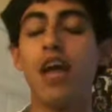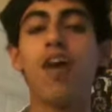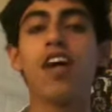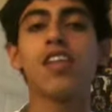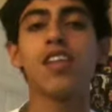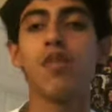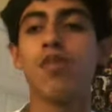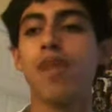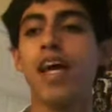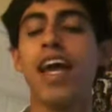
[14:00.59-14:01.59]
I walked in there
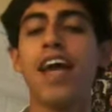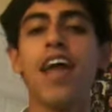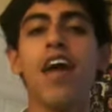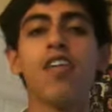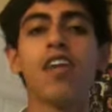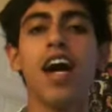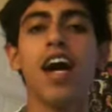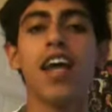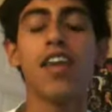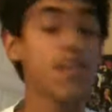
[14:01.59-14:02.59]
with my head held high.